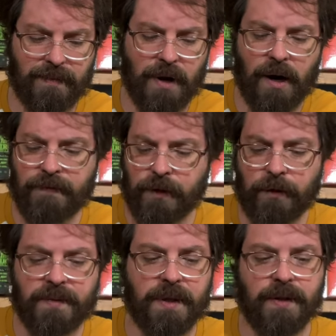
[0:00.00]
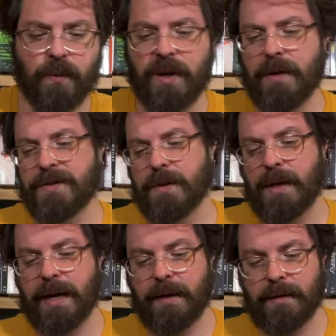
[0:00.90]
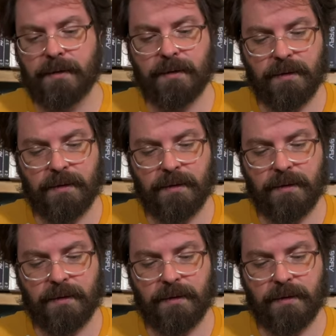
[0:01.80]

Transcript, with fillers: envelopes as well so that I can